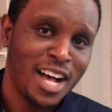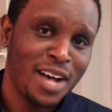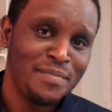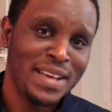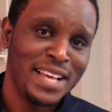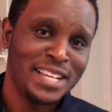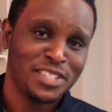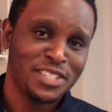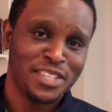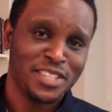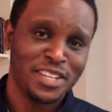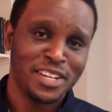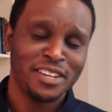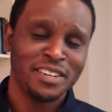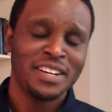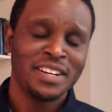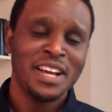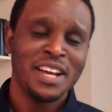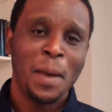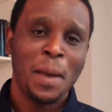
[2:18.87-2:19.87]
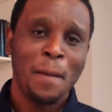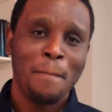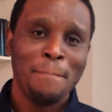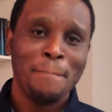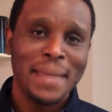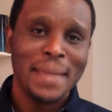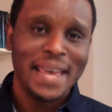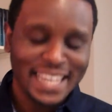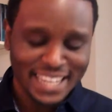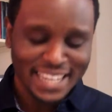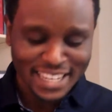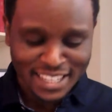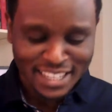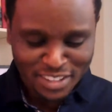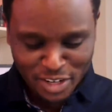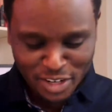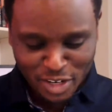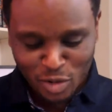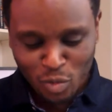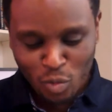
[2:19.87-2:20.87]
as they're making
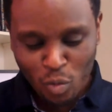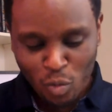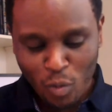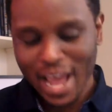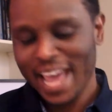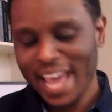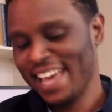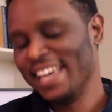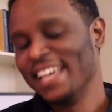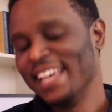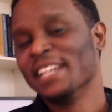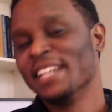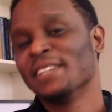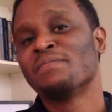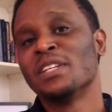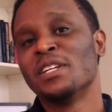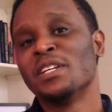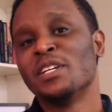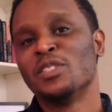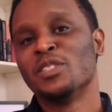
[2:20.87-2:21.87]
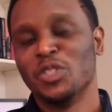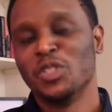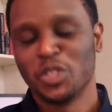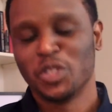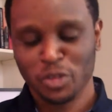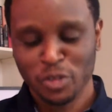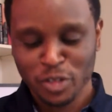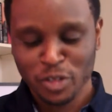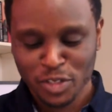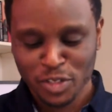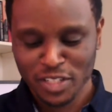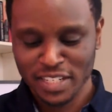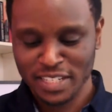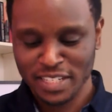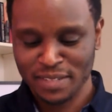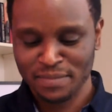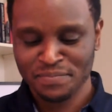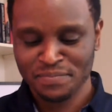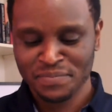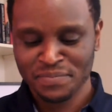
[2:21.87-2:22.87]
their way to
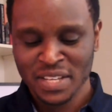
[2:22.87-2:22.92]
Jerusalem,